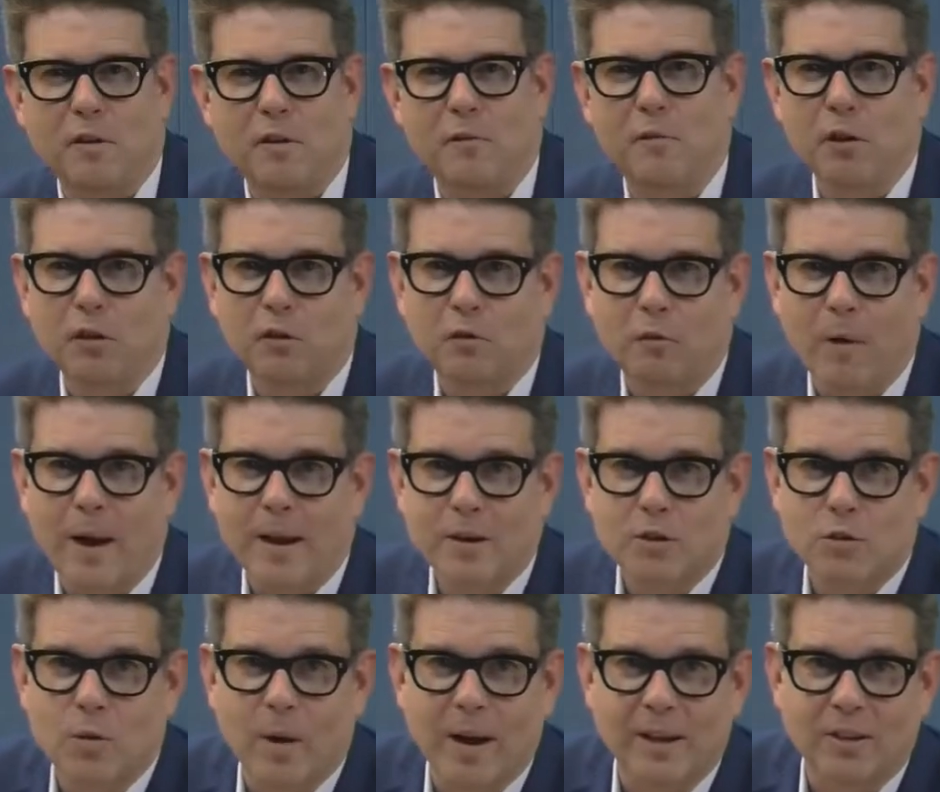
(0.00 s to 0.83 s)
the first
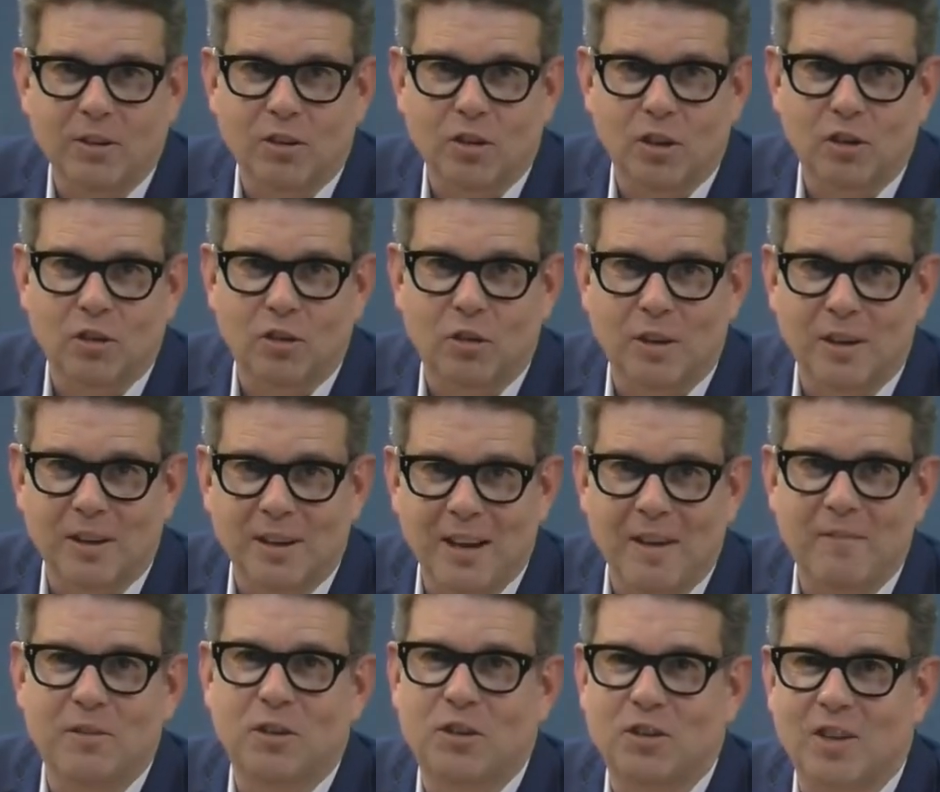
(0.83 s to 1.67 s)
freight train since the
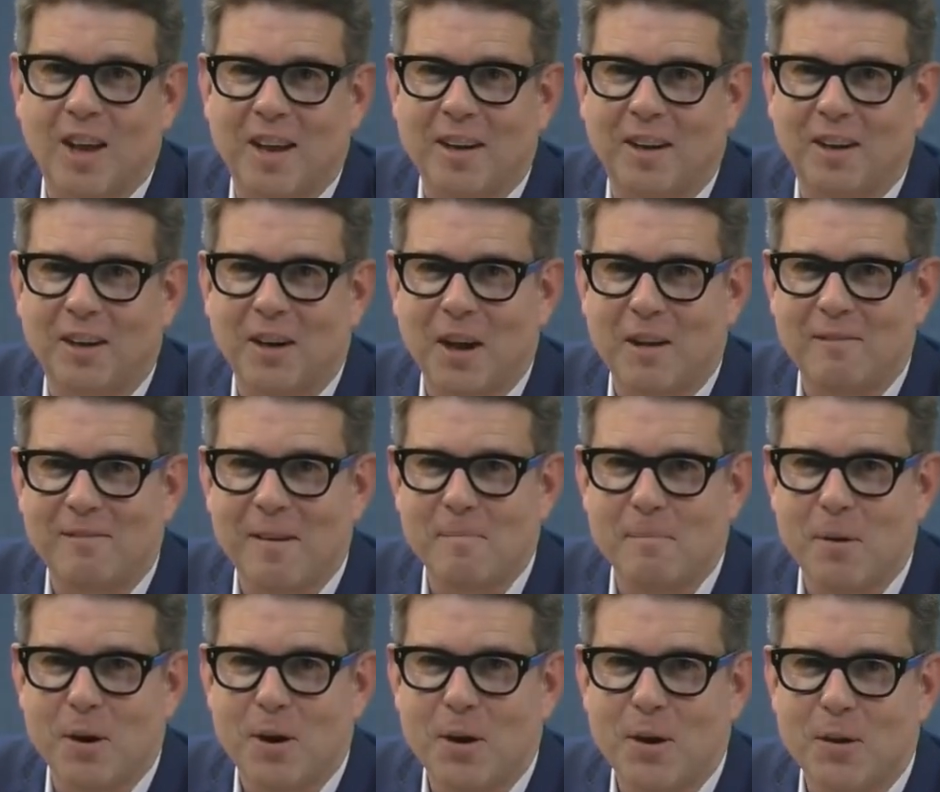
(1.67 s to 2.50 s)
devastating
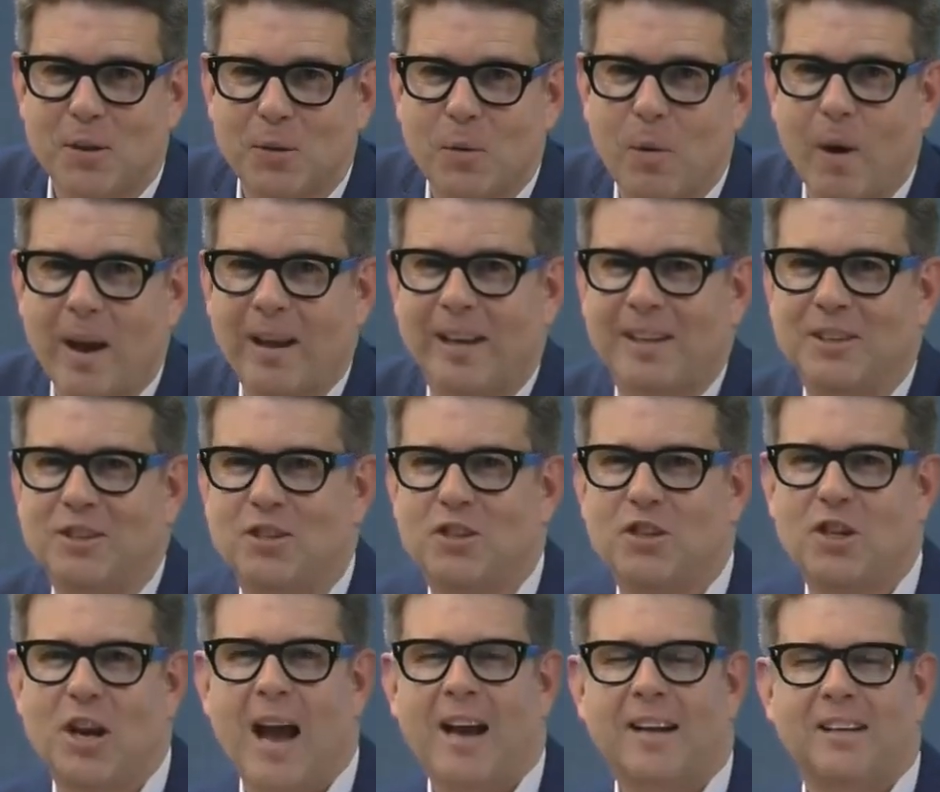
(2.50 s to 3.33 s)
November earthquake
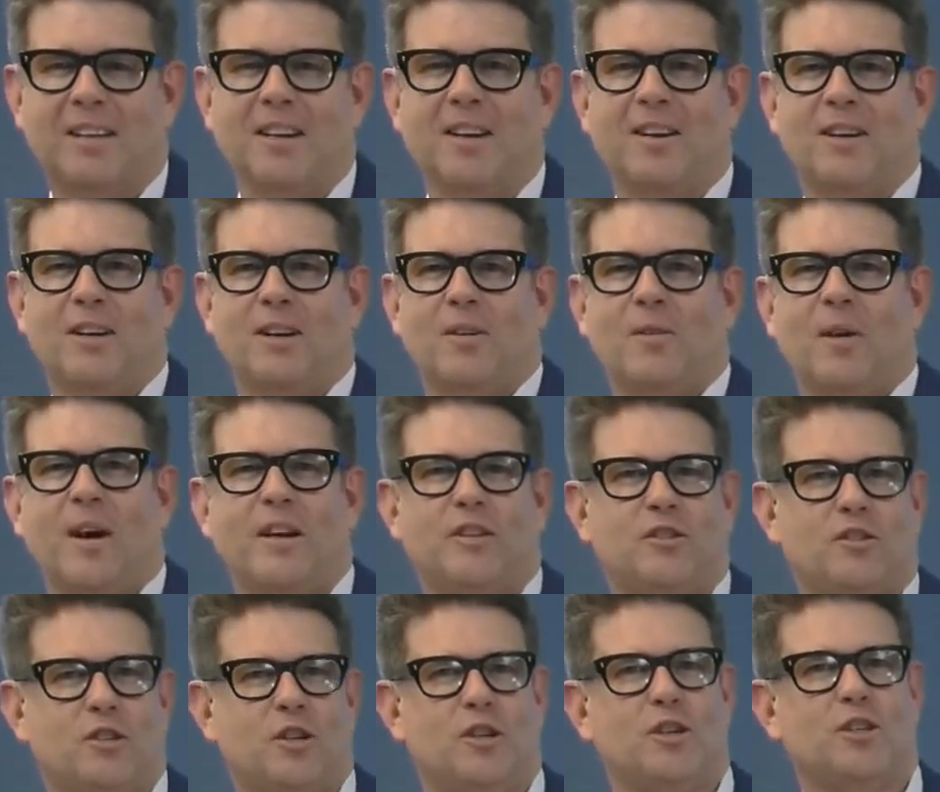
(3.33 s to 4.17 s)
has chugged into
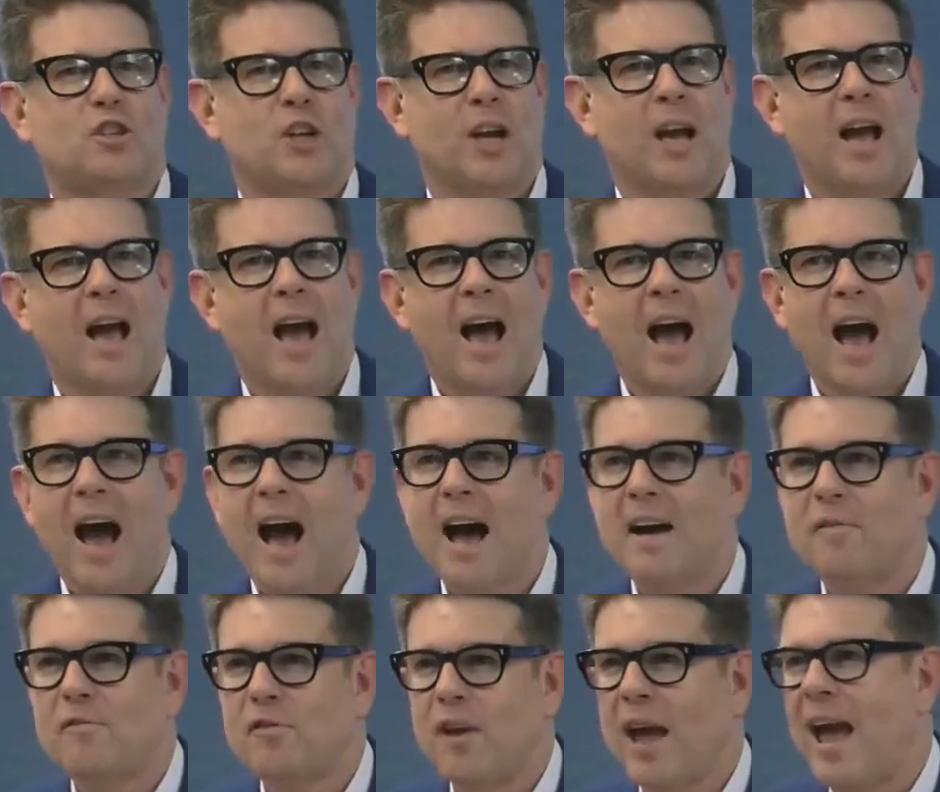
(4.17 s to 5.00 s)
Christchurch
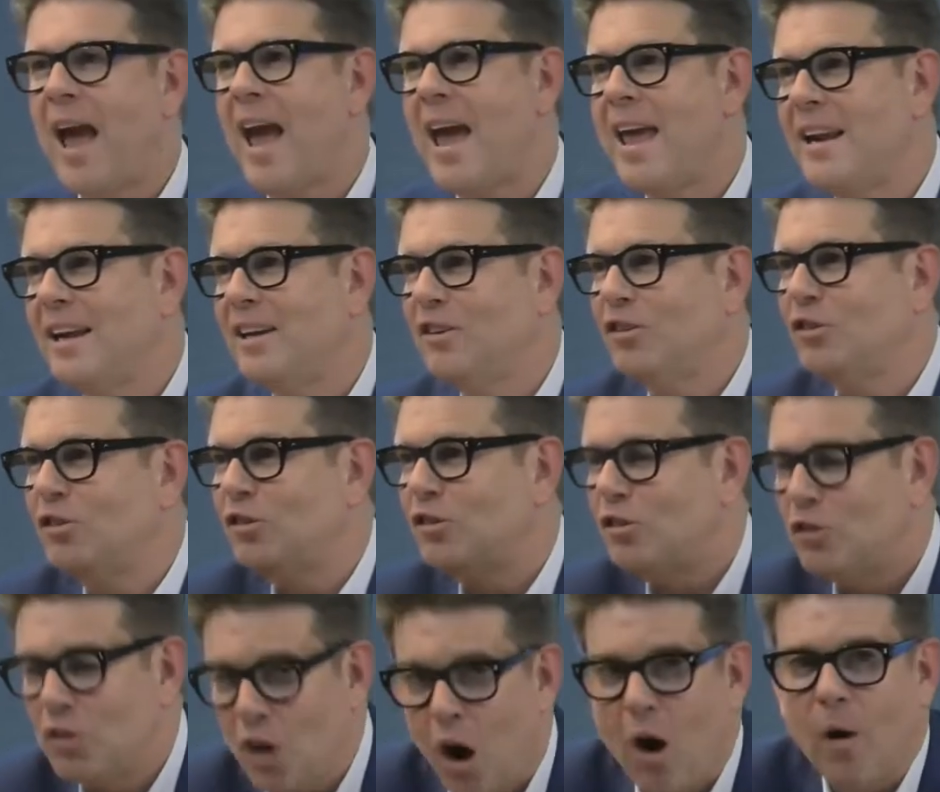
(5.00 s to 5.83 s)
after an
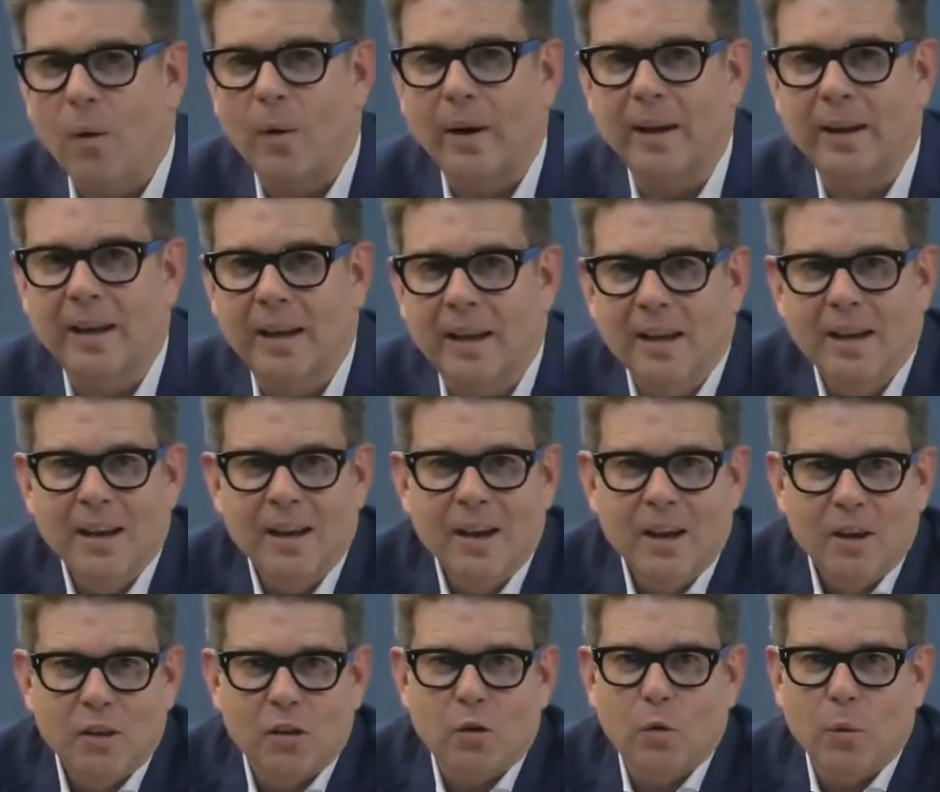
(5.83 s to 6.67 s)
historic
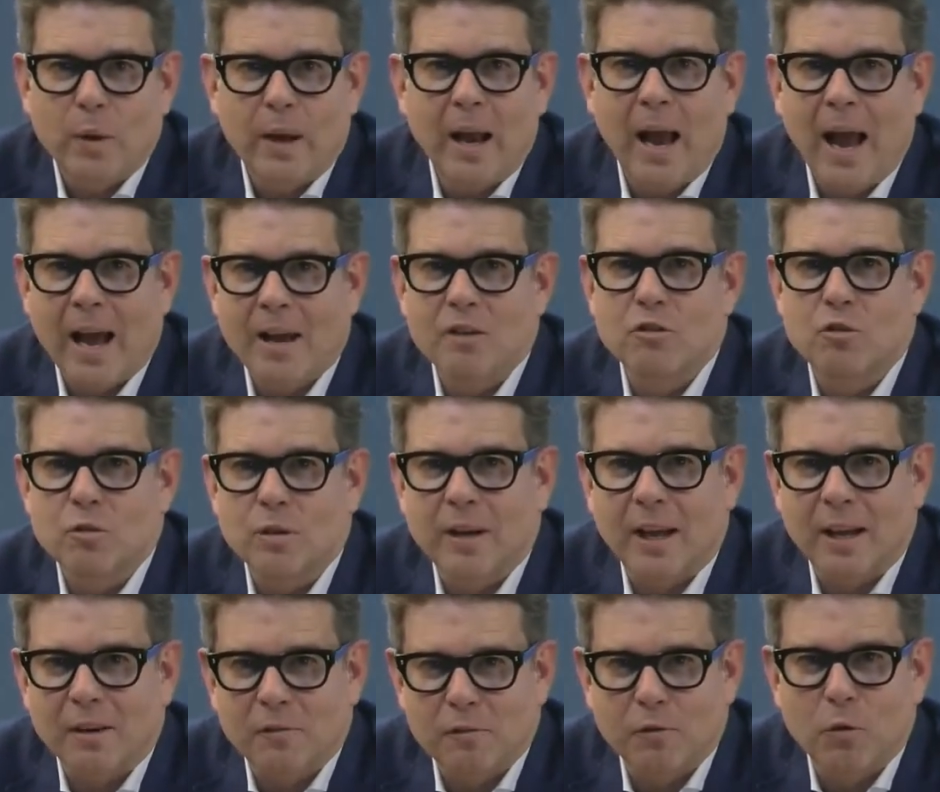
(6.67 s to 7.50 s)

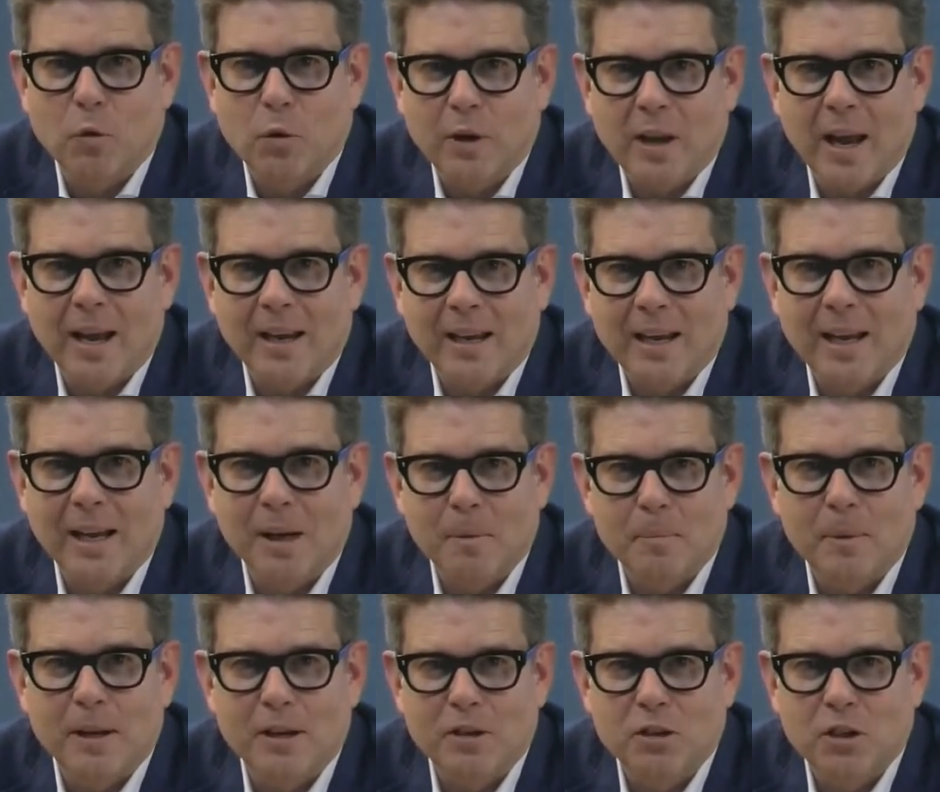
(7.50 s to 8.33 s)
348
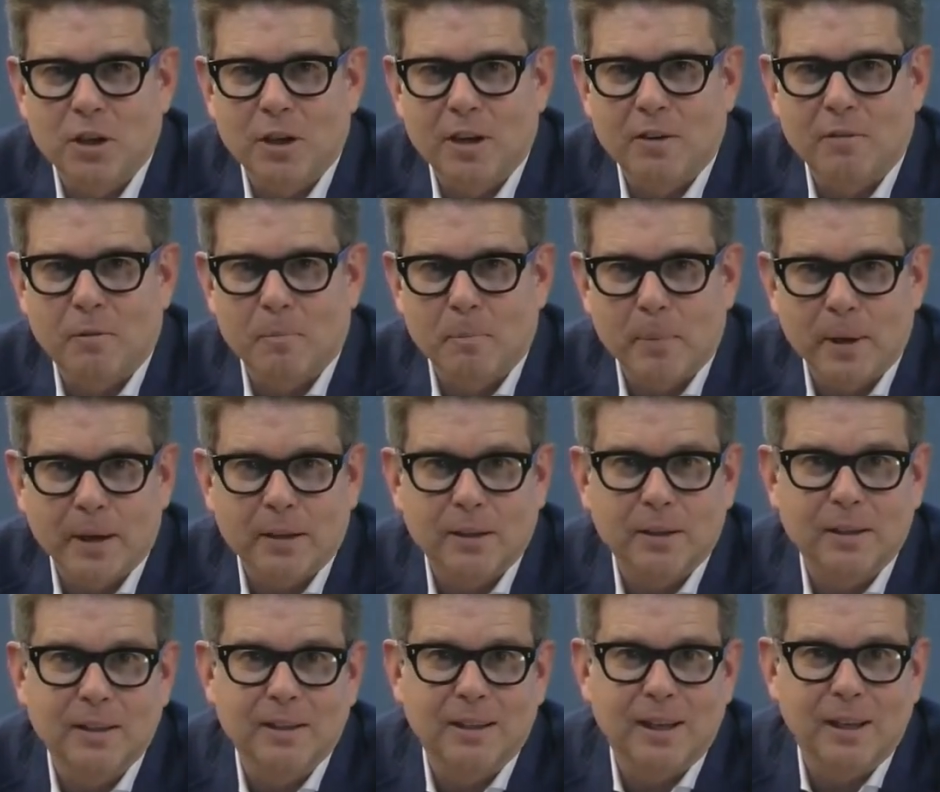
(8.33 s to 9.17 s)
kilometre journey from
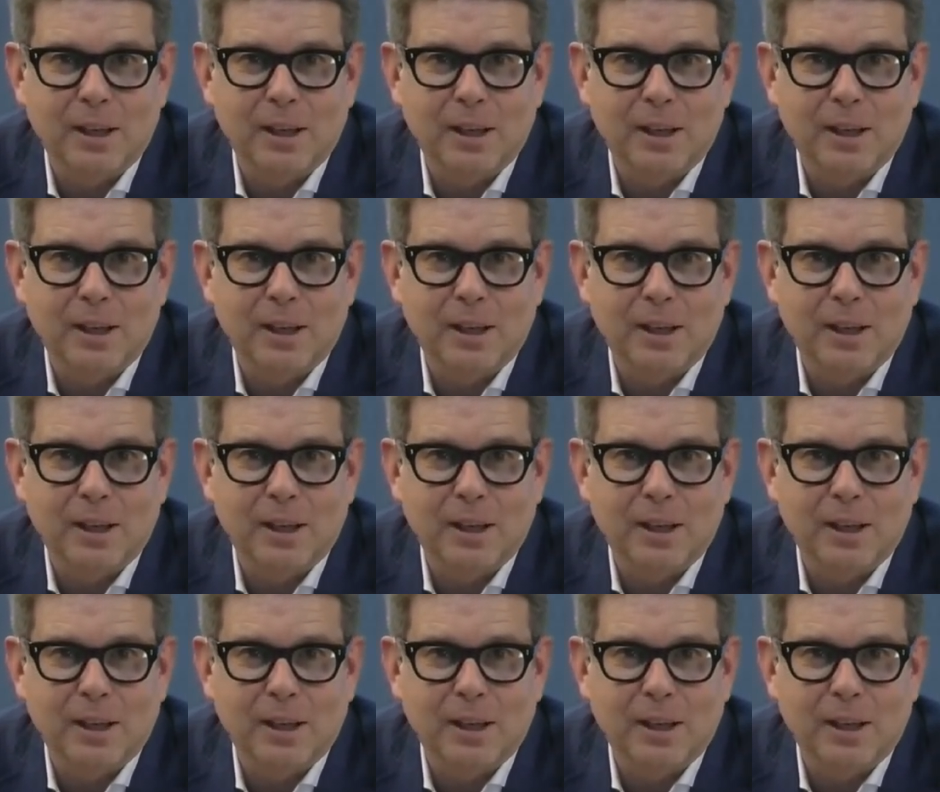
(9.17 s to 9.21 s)
Picton.